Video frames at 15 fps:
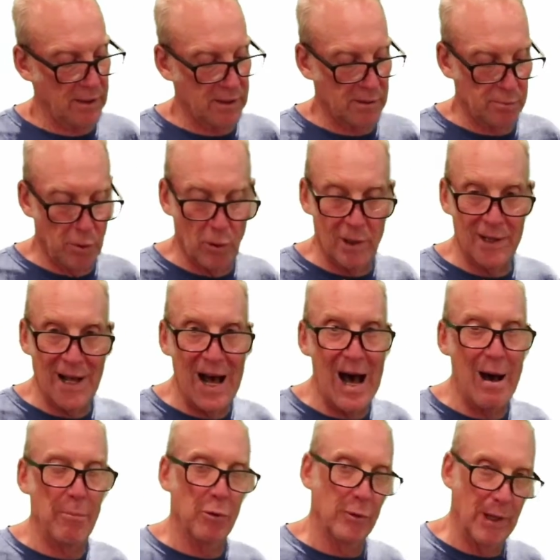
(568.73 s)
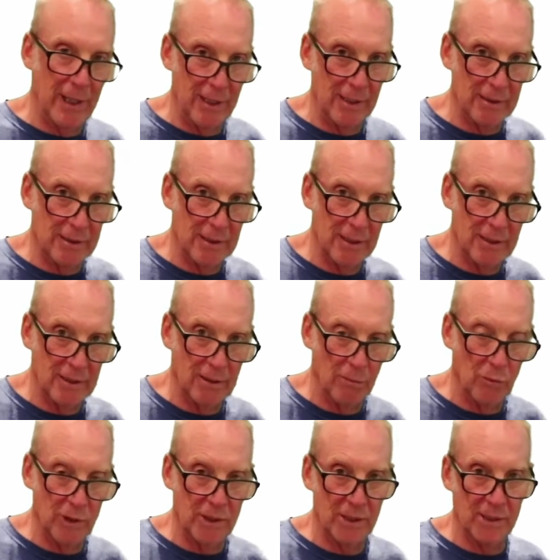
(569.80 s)
sport operating
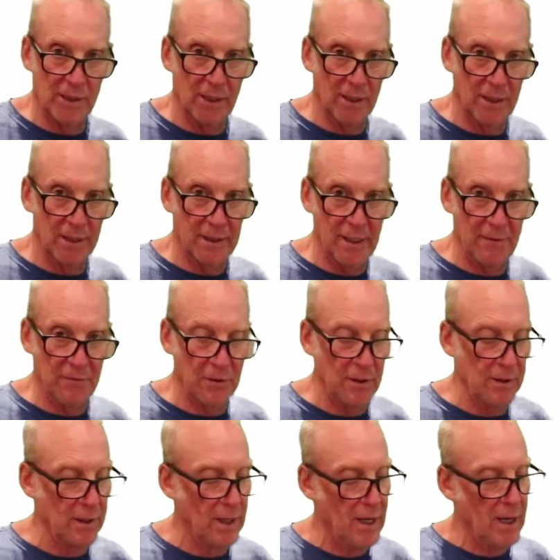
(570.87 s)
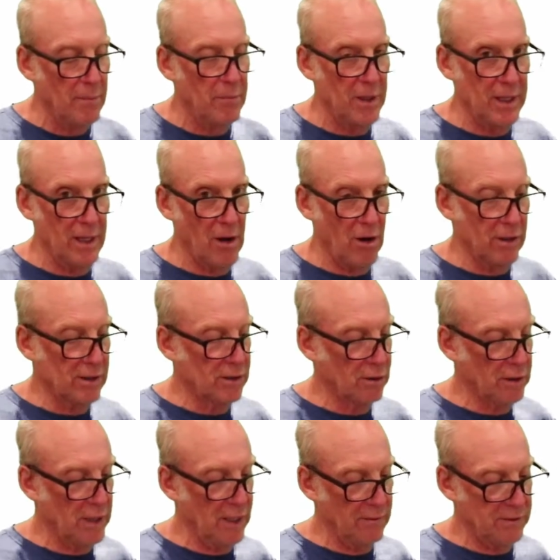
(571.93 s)
system, which is a little different, but it
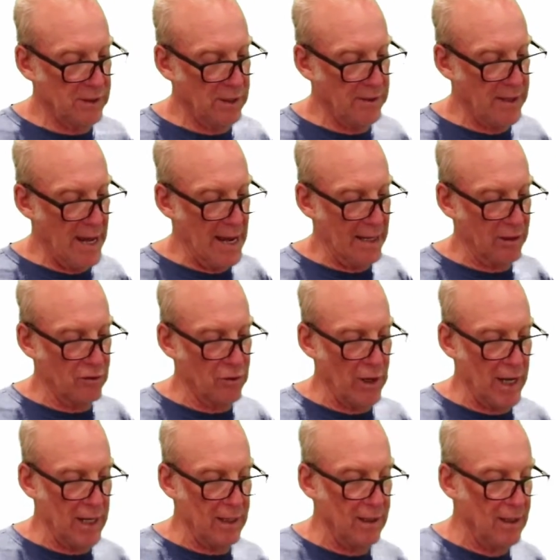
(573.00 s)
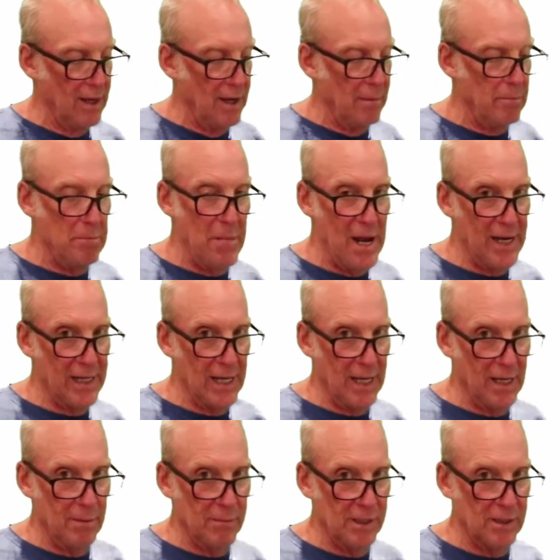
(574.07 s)
also gives you that great
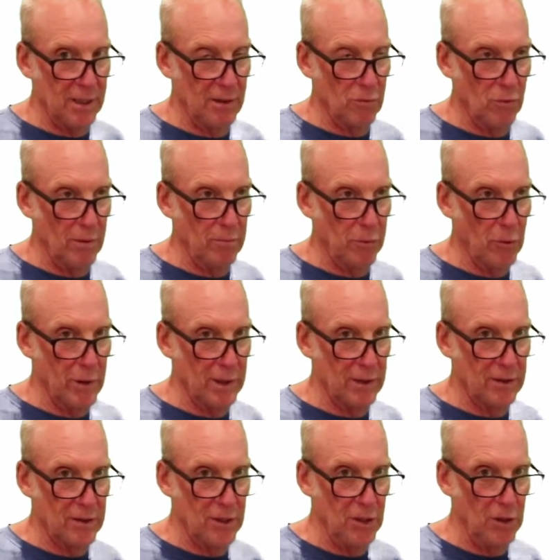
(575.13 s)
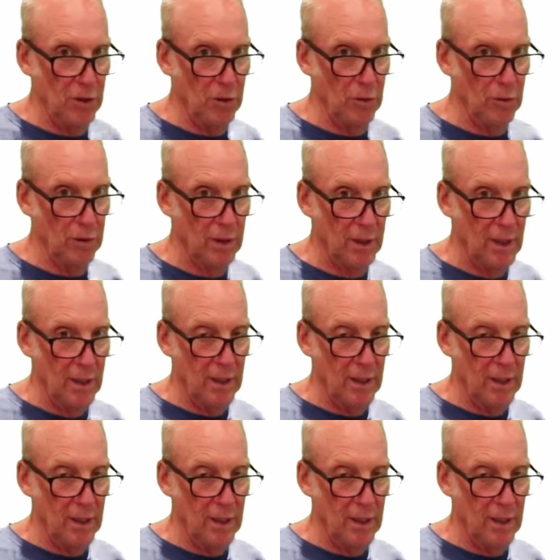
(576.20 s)
mega imaging, 1.2